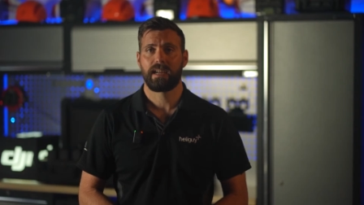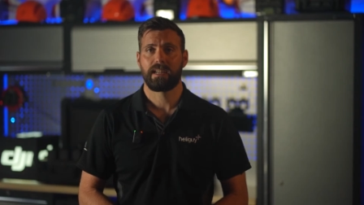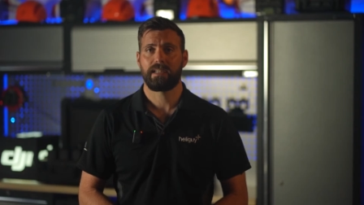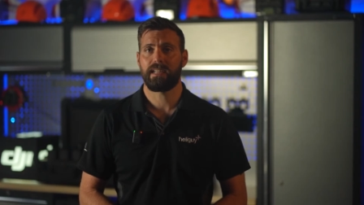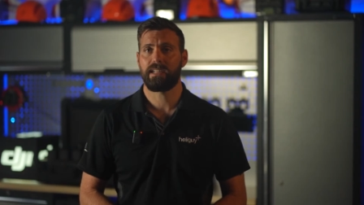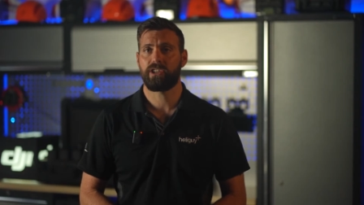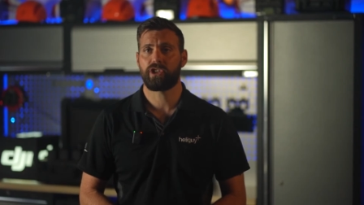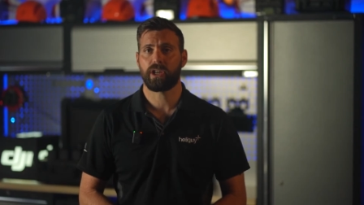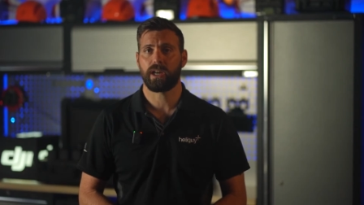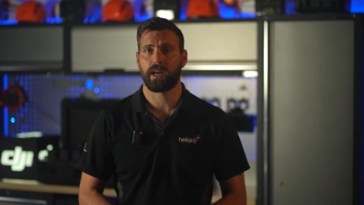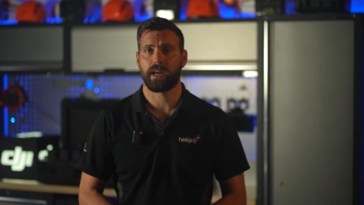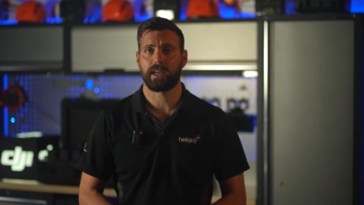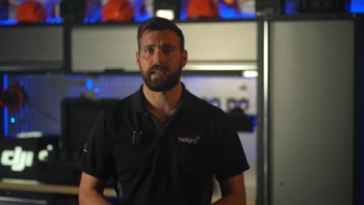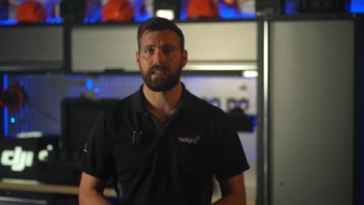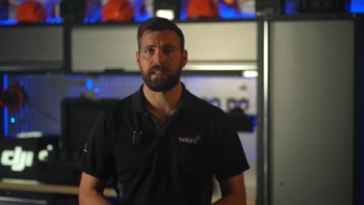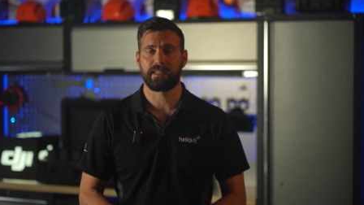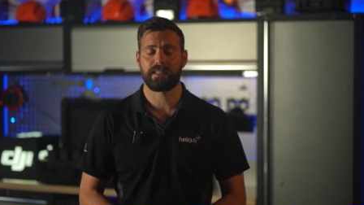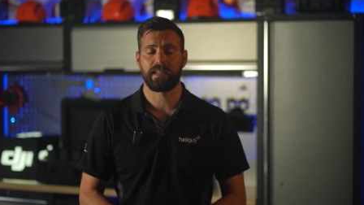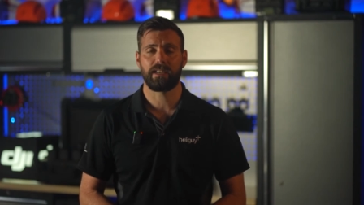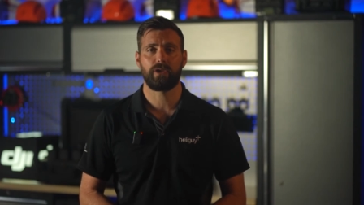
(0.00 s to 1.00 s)
DJI
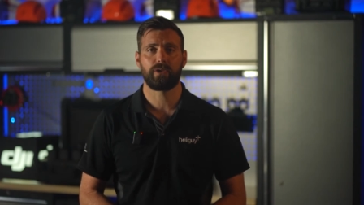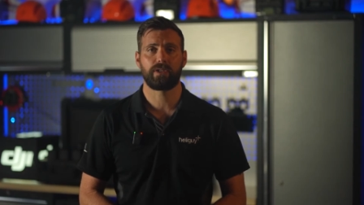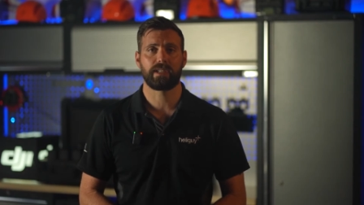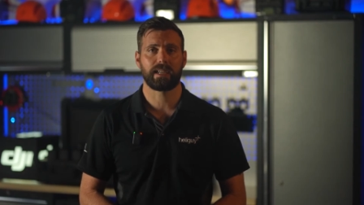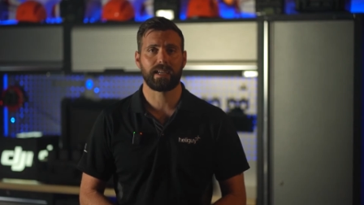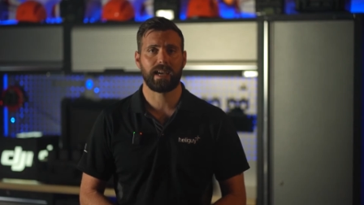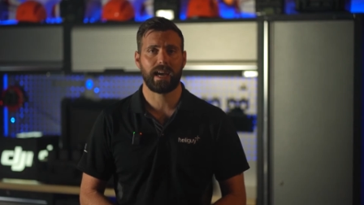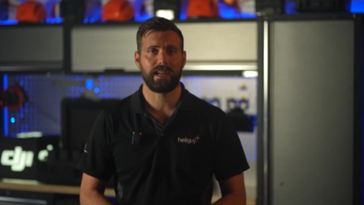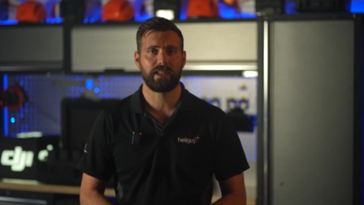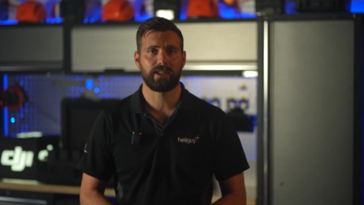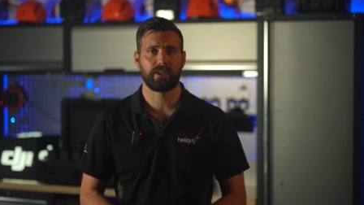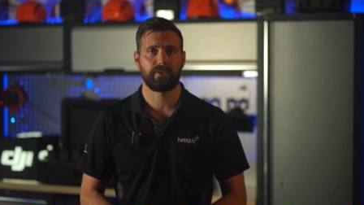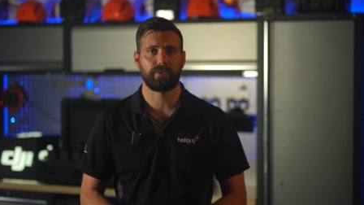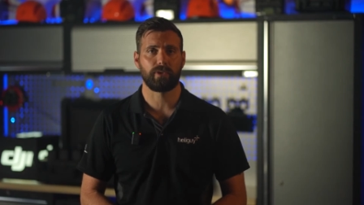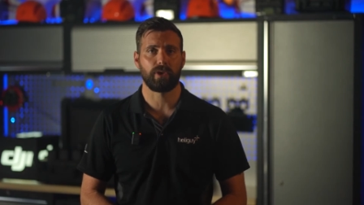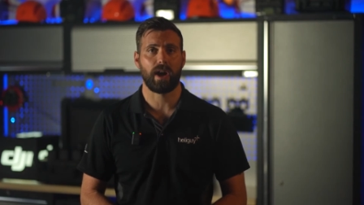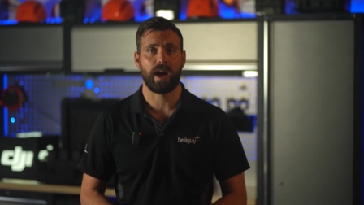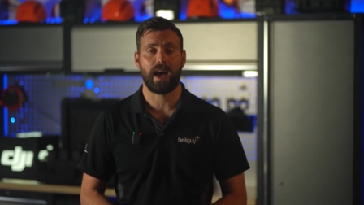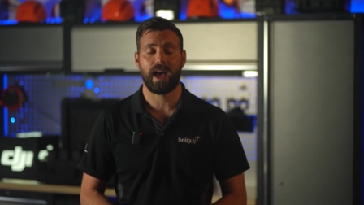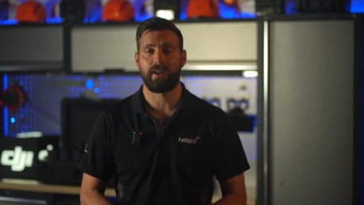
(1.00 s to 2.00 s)
continues to cater
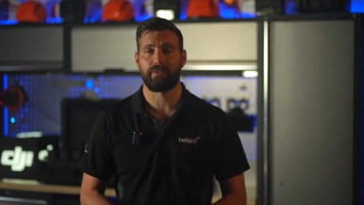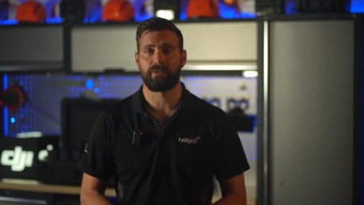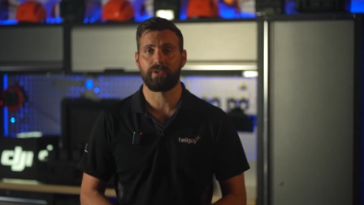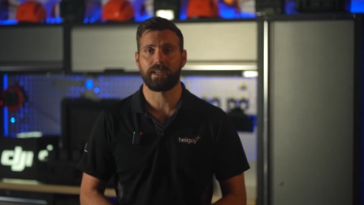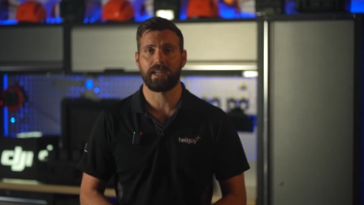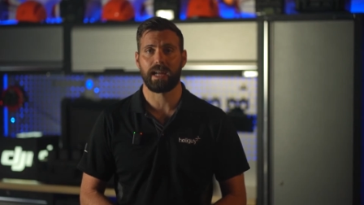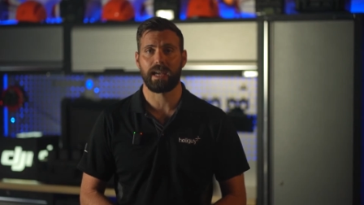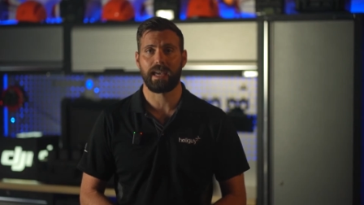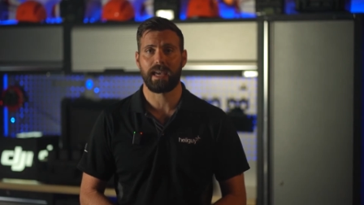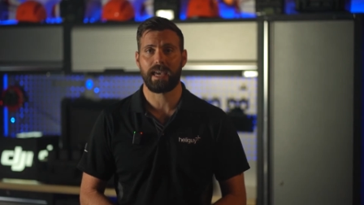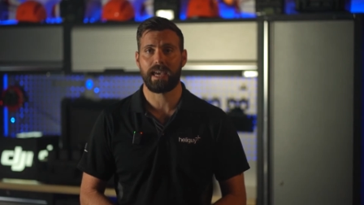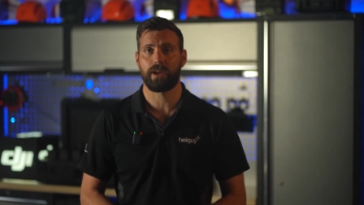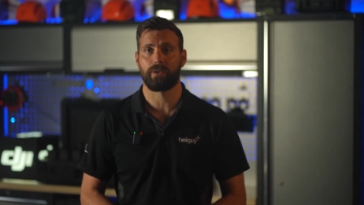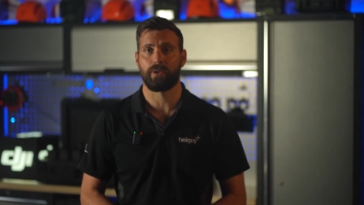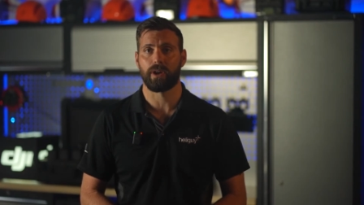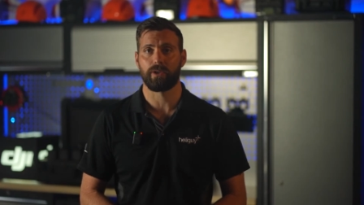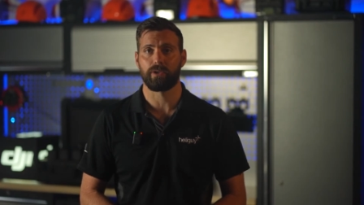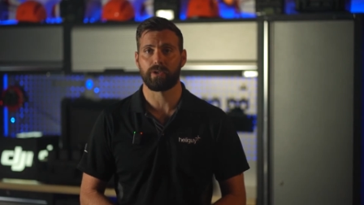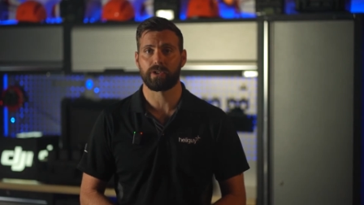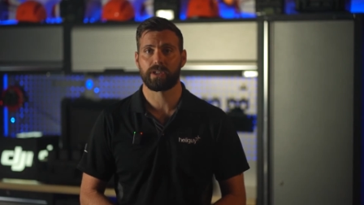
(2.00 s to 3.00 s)
for our everyday
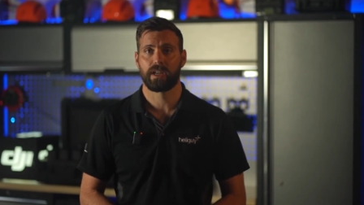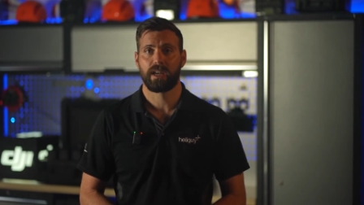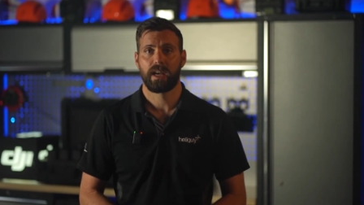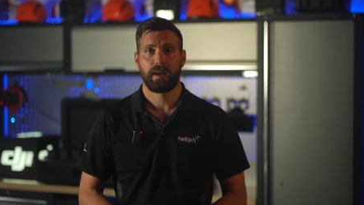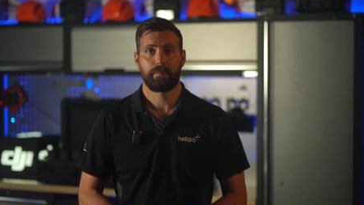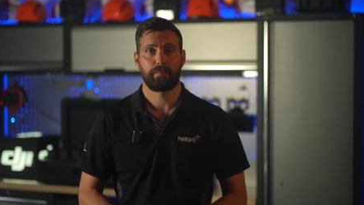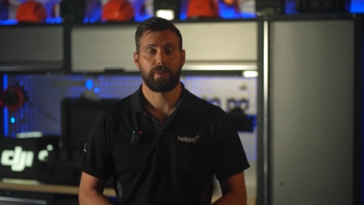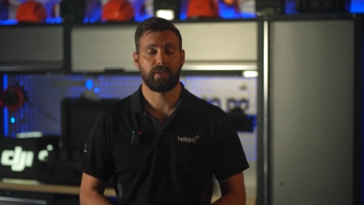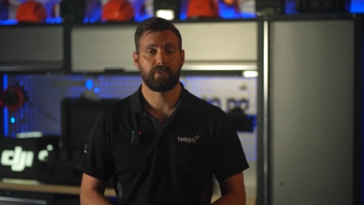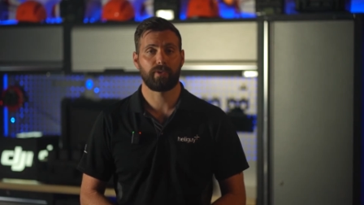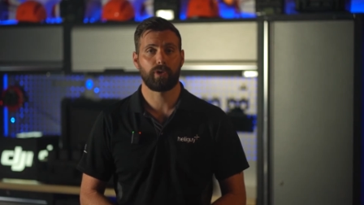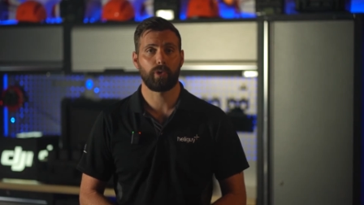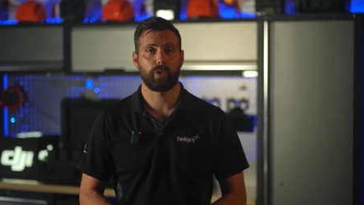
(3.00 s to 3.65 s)
heroes, but of